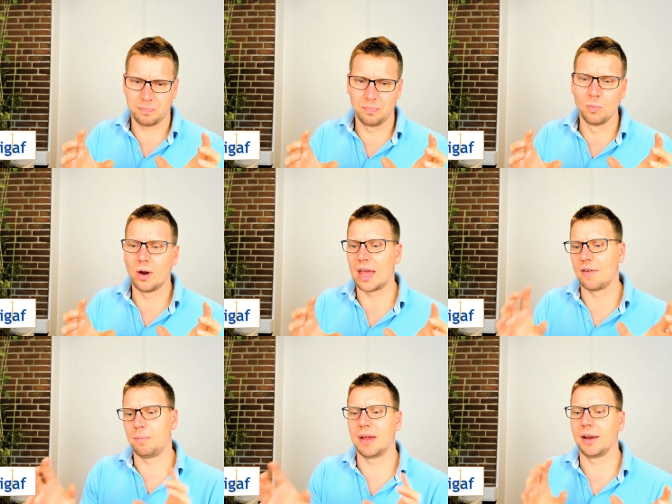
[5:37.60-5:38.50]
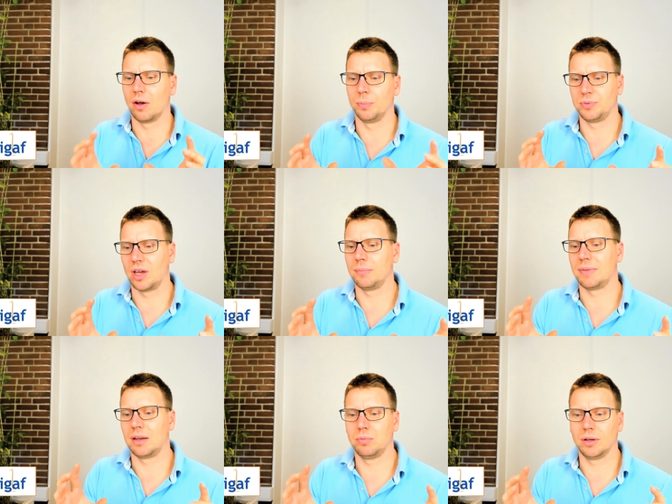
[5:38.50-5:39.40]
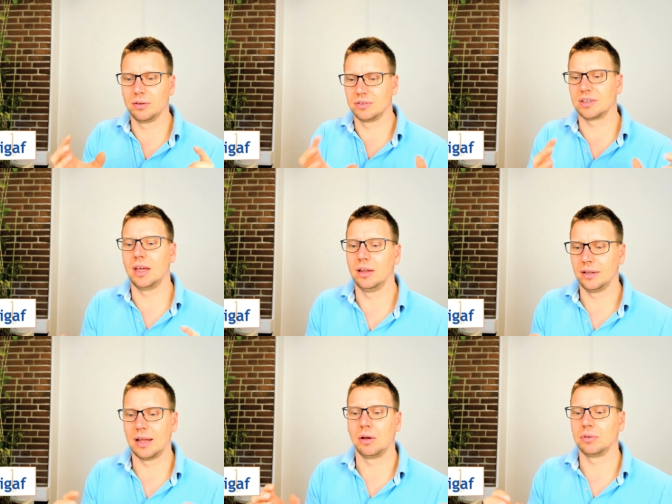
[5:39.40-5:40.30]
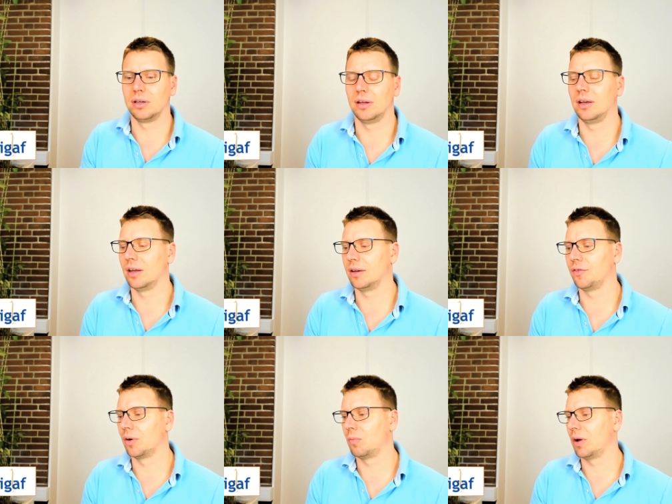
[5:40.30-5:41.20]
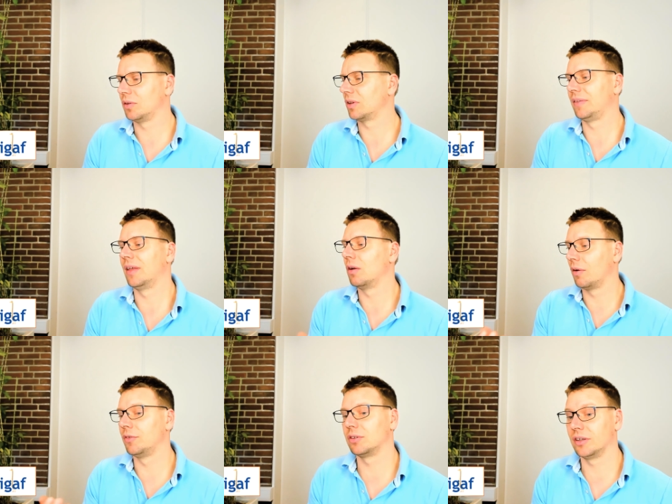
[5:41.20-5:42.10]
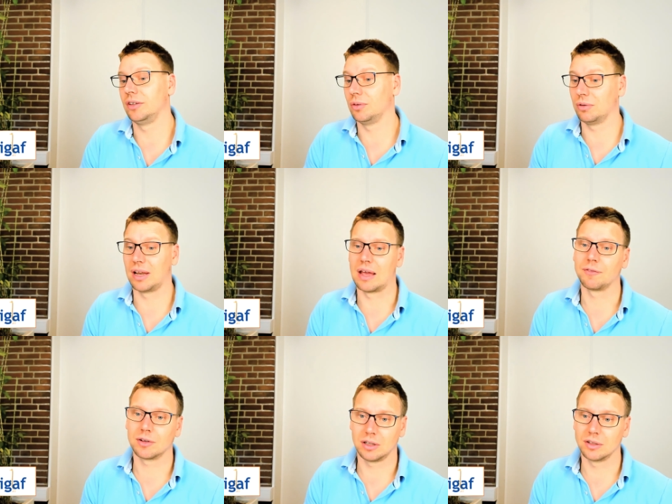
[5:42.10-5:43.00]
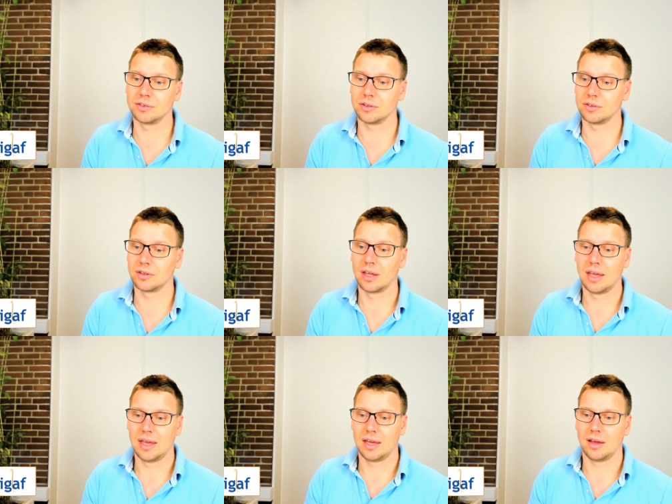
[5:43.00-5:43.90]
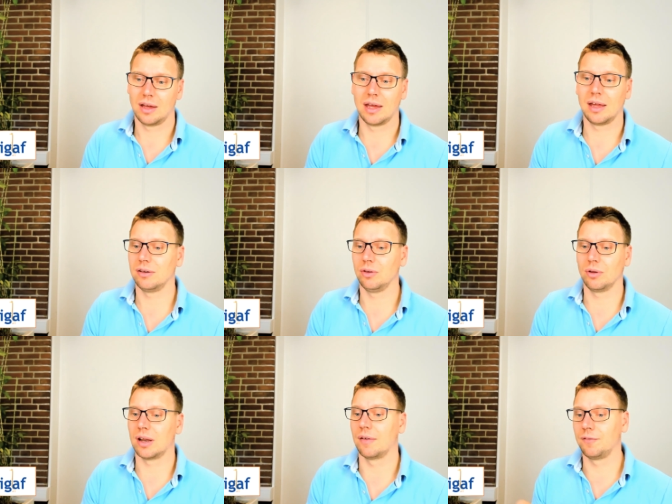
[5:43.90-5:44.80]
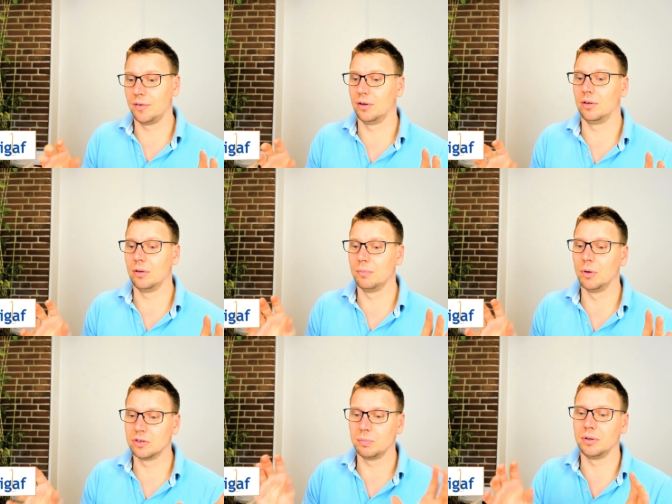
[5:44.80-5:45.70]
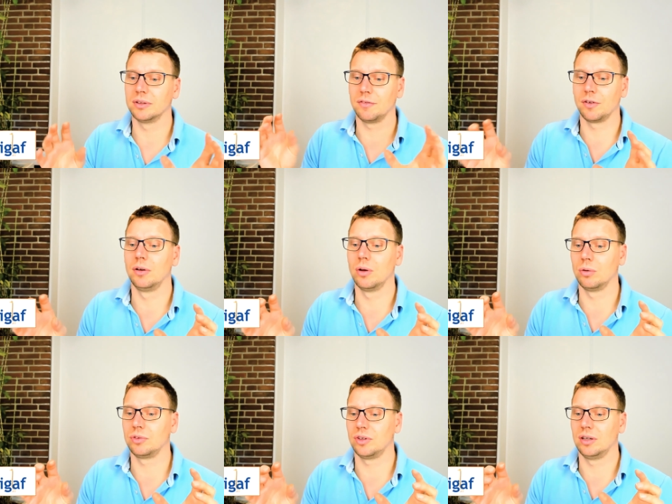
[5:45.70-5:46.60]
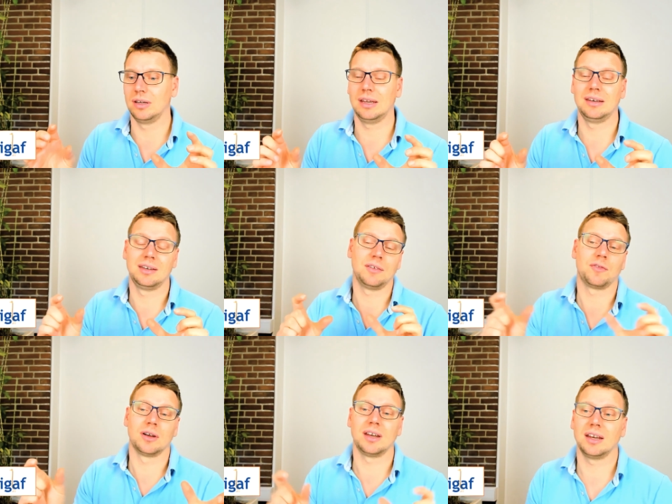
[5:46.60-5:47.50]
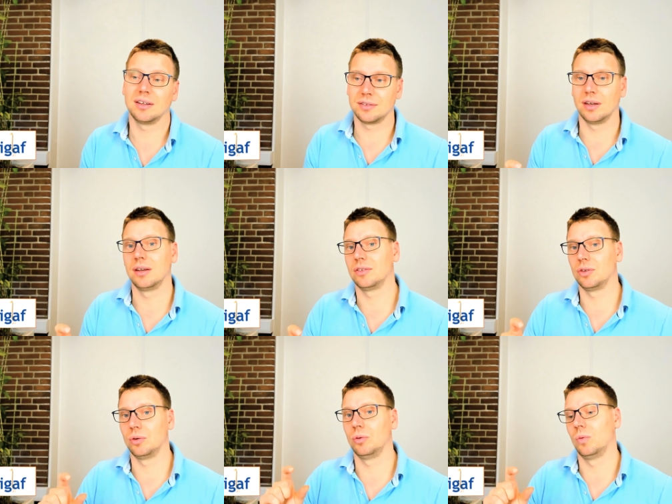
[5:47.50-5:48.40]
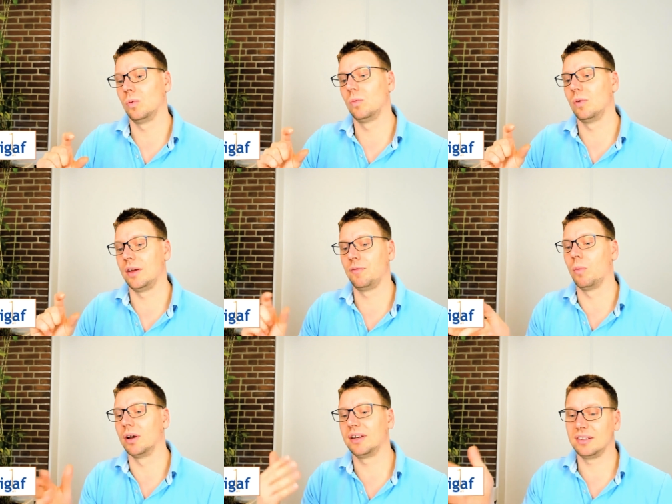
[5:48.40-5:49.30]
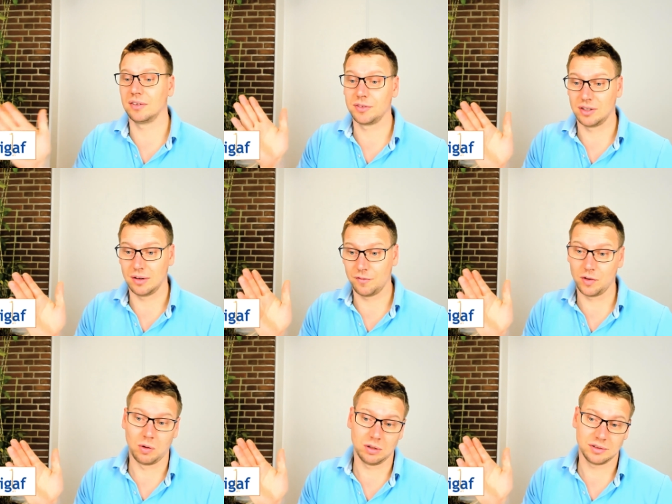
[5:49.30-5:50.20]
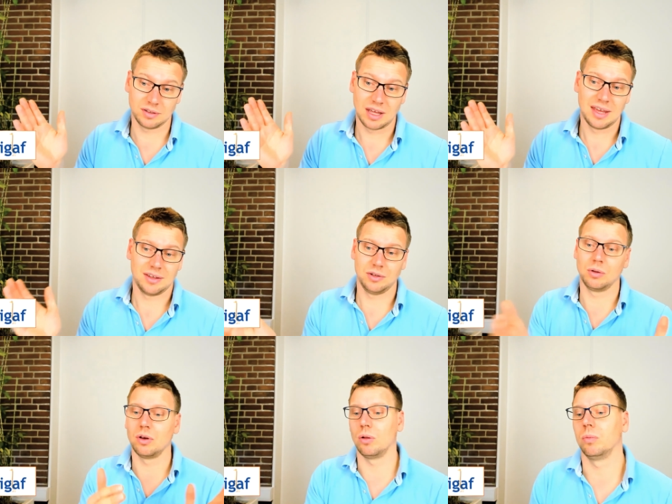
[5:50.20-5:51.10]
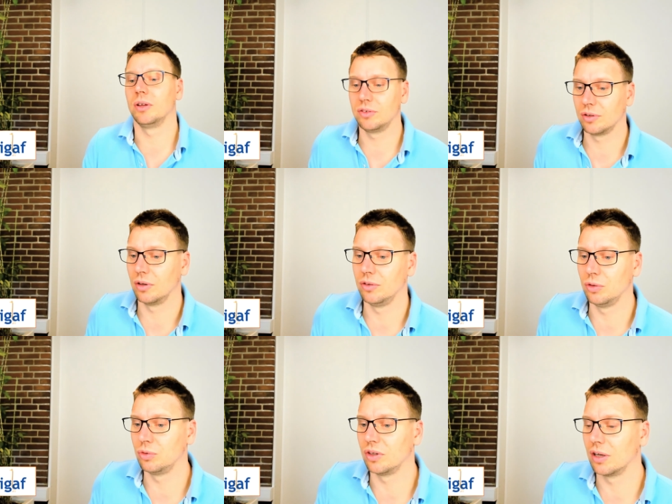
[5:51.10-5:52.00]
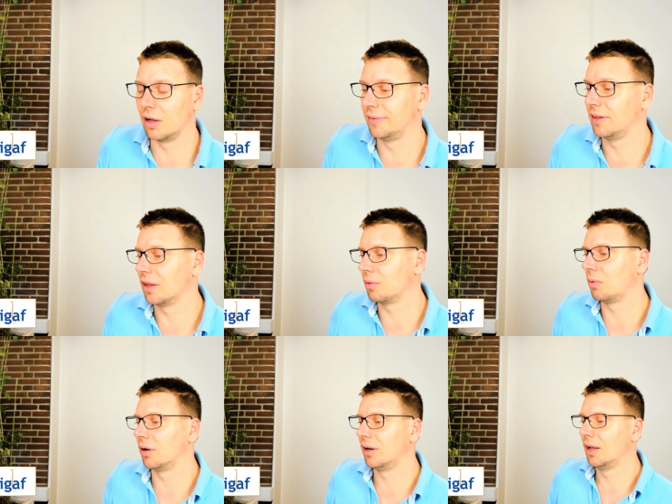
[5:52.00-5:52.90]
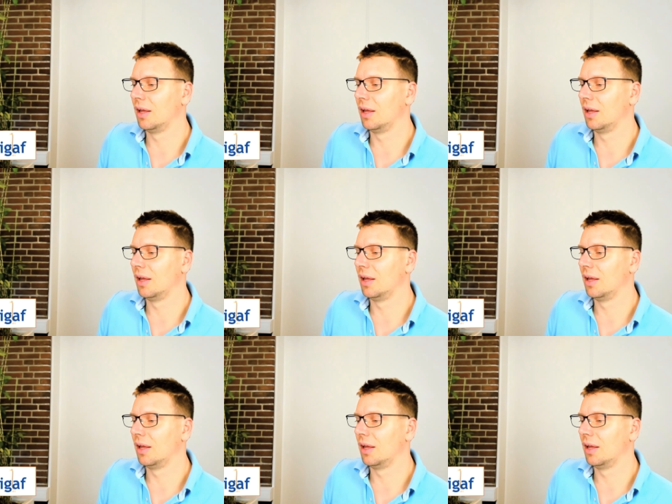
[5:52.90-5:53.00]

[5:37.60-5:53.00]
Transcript: we have better uptime, that we can scale it out in, in a different ways. And then obviously you could have clusters, and you could have uh, multiple different nodes in, in different data centers. So if one data center falls, you can always uh, use it on the other one.